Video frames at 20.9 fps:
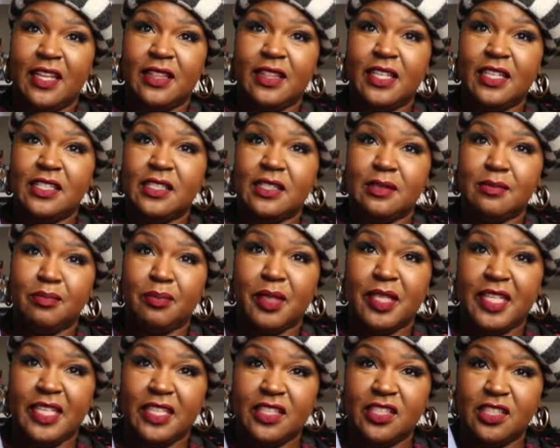This
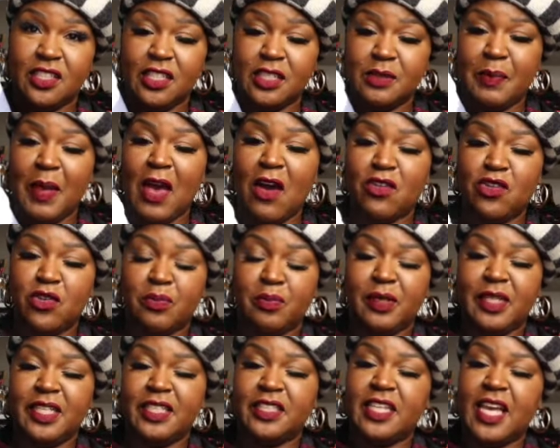bleach, this powdered
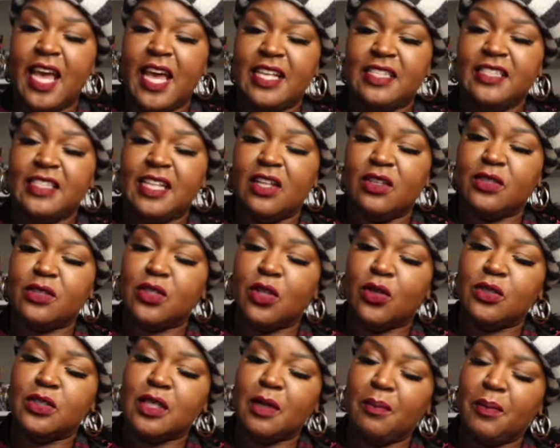bleach, has
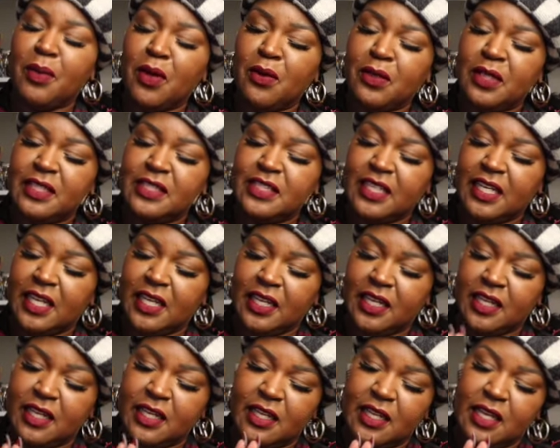those components in
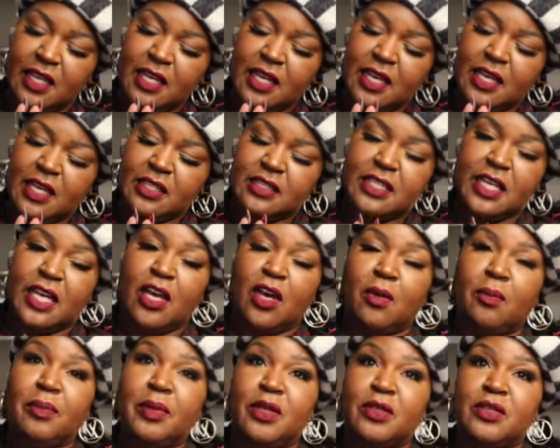it to
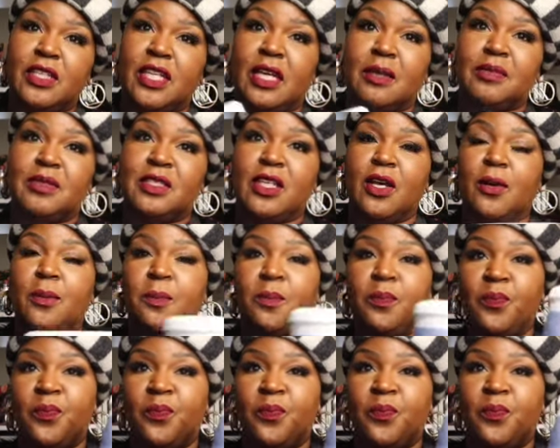help build it up. So